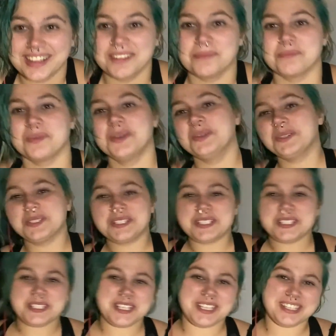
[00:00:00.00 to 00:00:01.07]

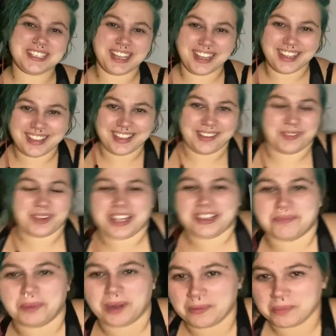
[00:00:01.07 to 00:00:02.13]
Moose and I even have
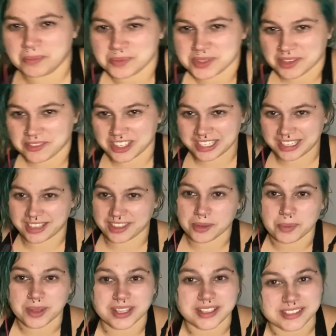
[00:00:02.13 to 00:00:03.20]
problems living together
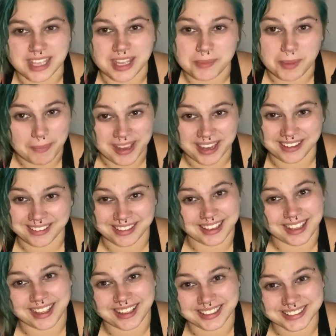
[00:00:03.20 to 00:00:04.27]
because I'm a pain in the
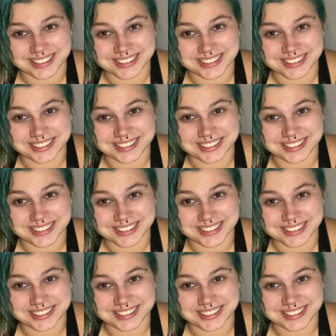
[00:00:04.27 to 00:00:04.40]
ass.